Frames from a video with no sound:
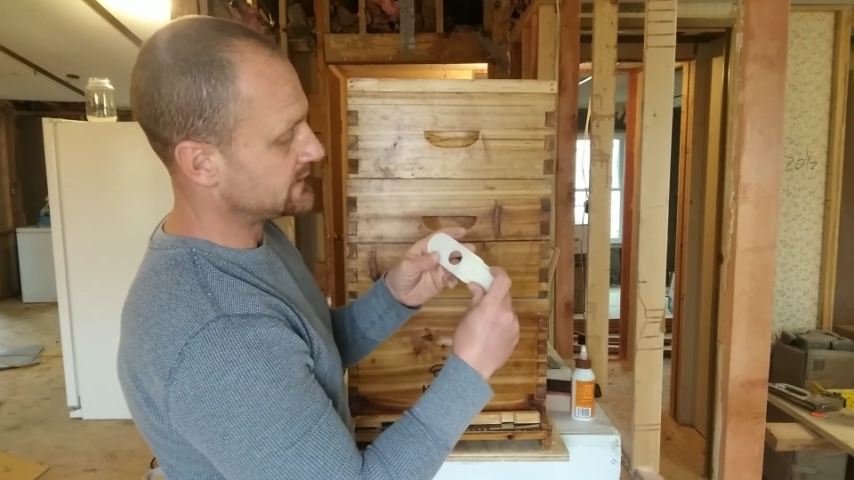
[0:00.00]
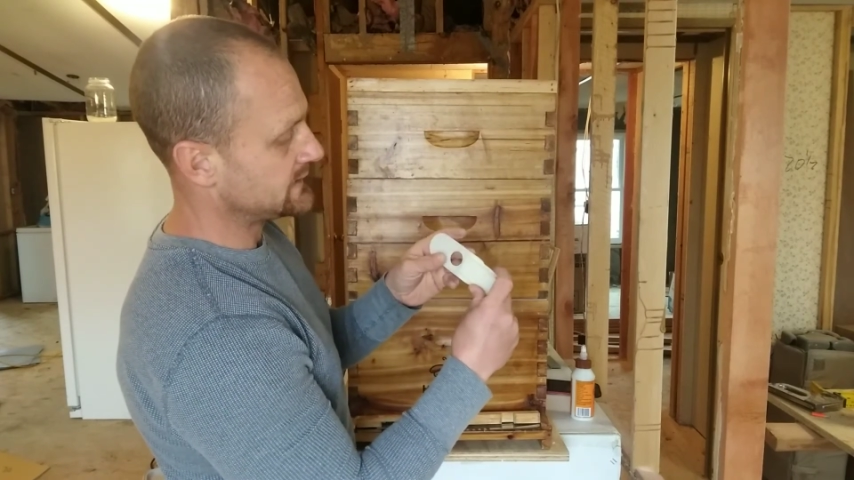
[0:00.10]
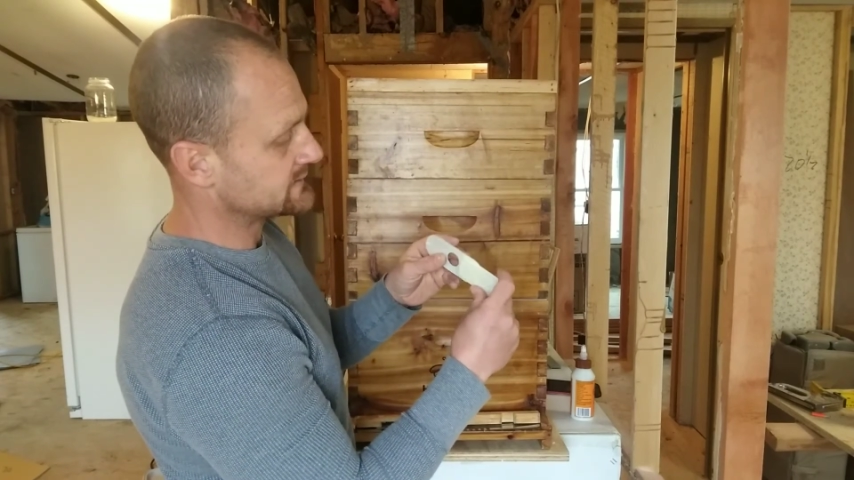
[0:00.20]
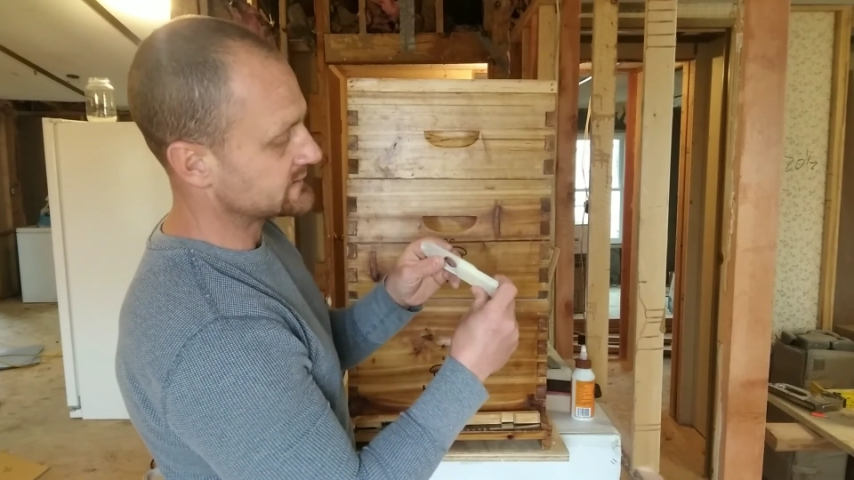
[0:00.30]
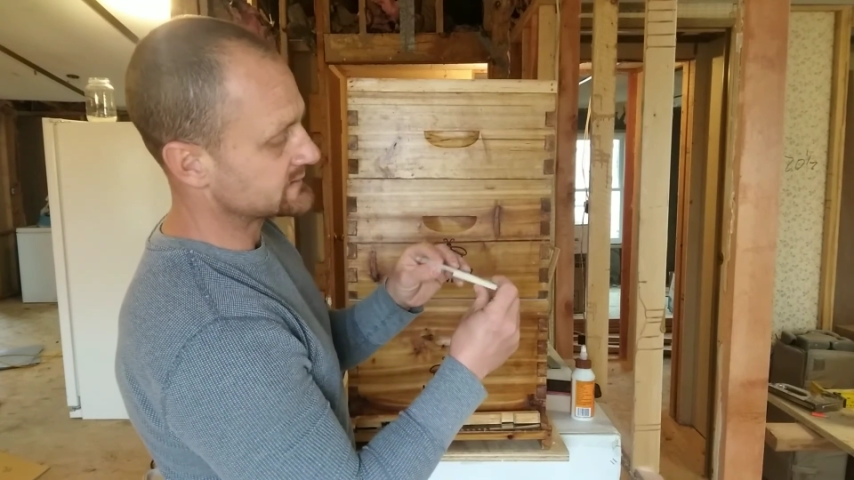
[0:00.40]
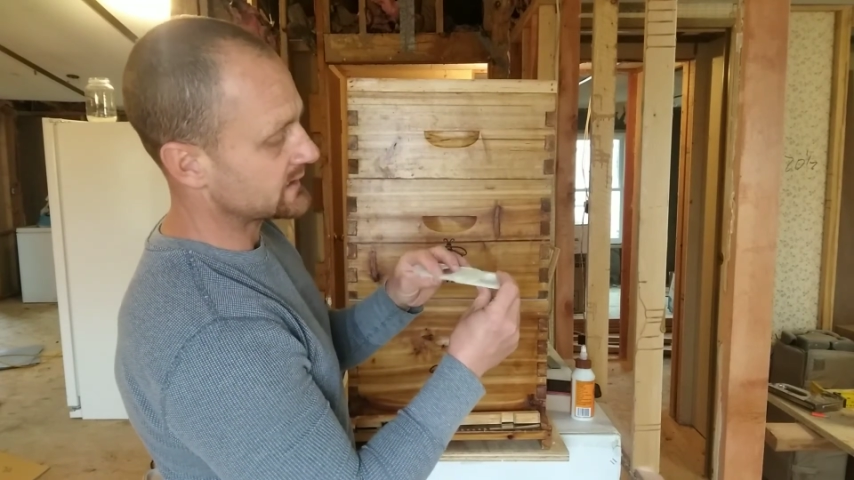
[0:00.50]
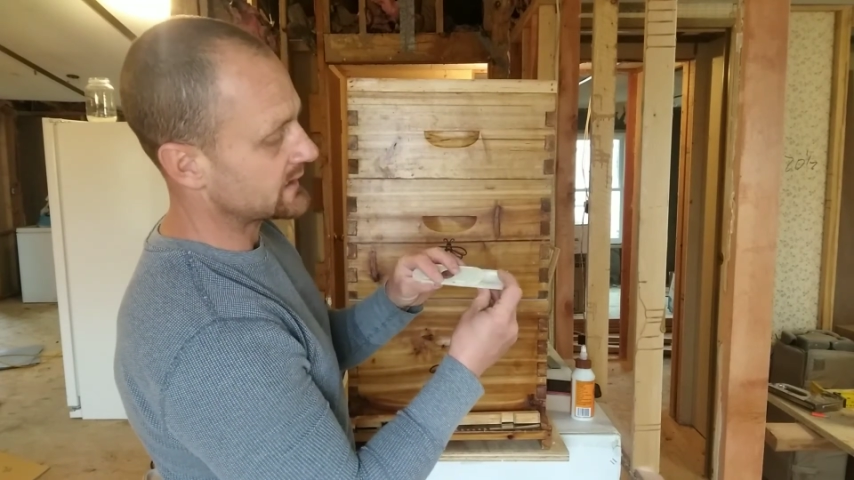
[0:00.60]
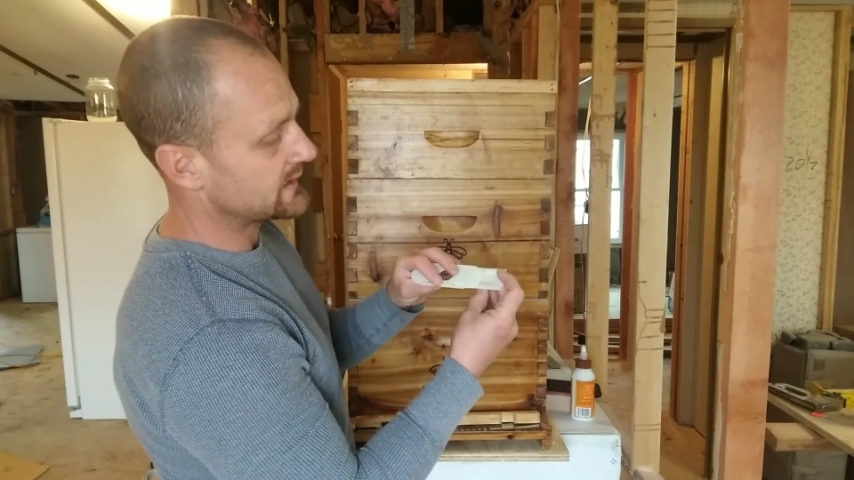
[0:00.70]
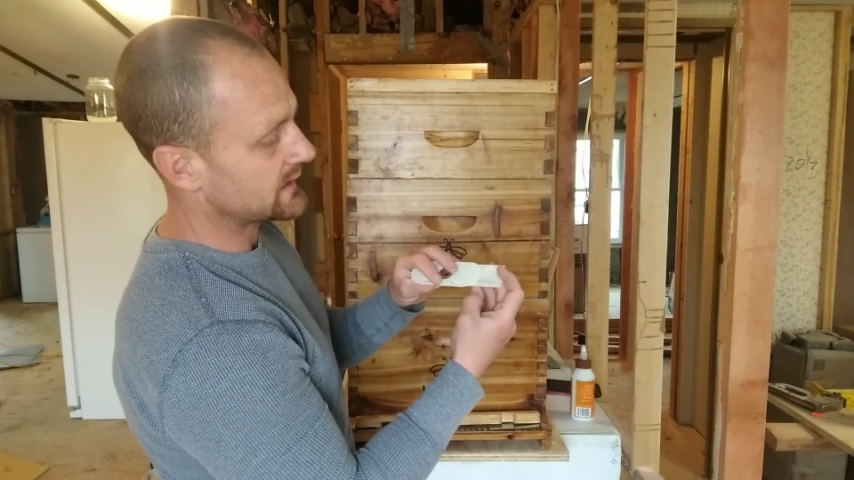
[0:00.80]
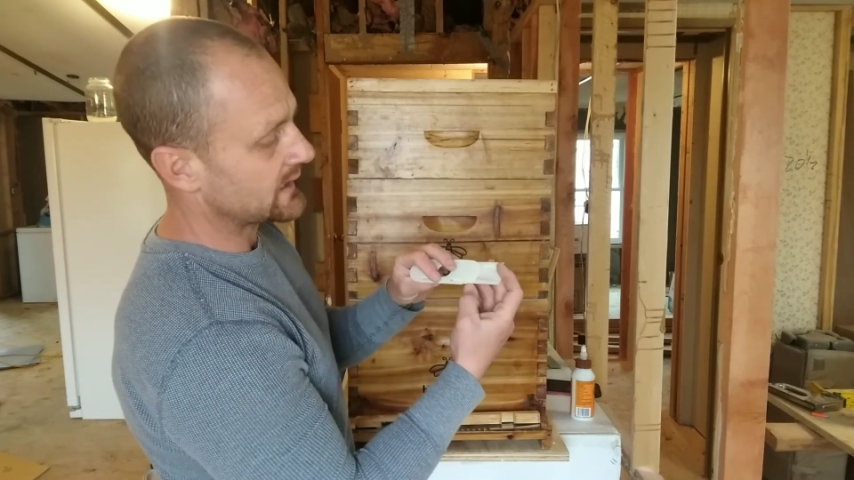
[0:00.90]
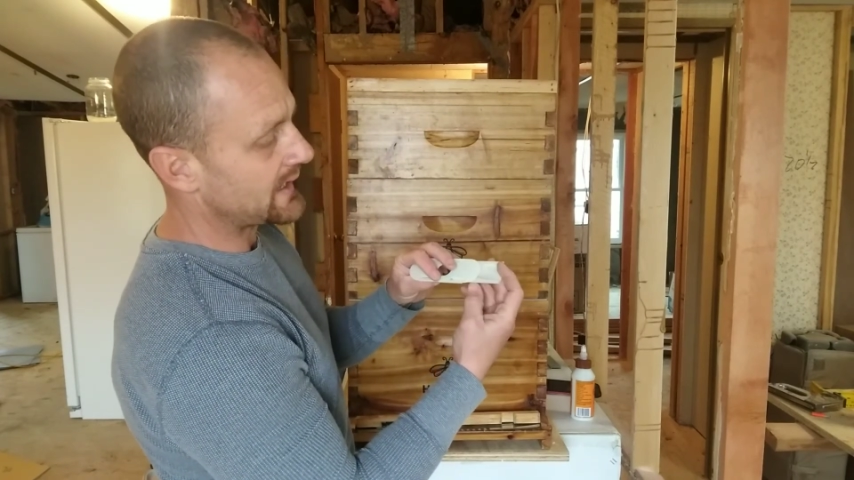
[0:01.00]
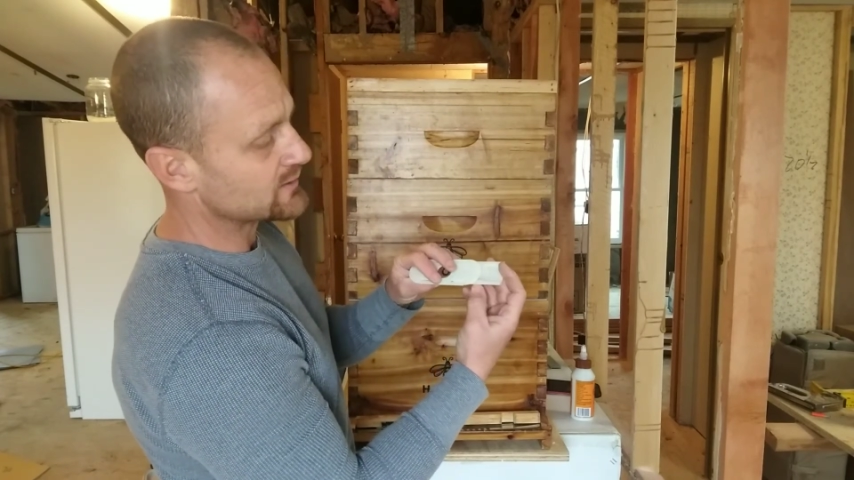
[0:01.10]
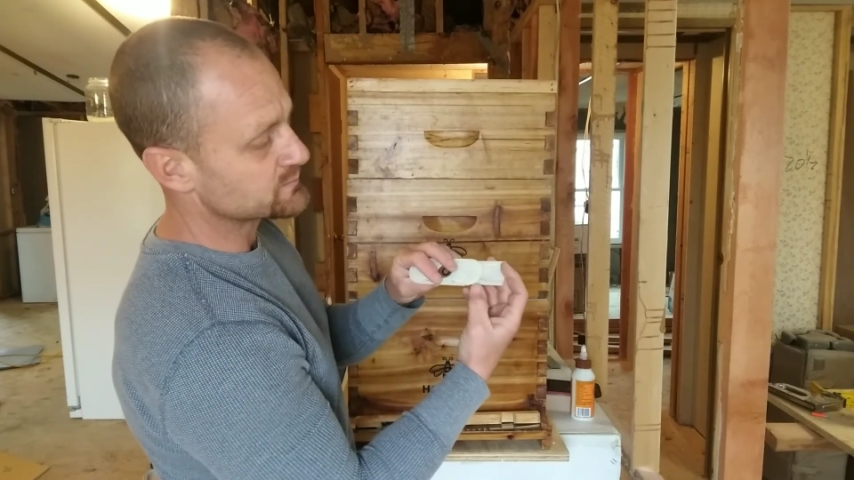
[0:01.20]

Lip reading: it allows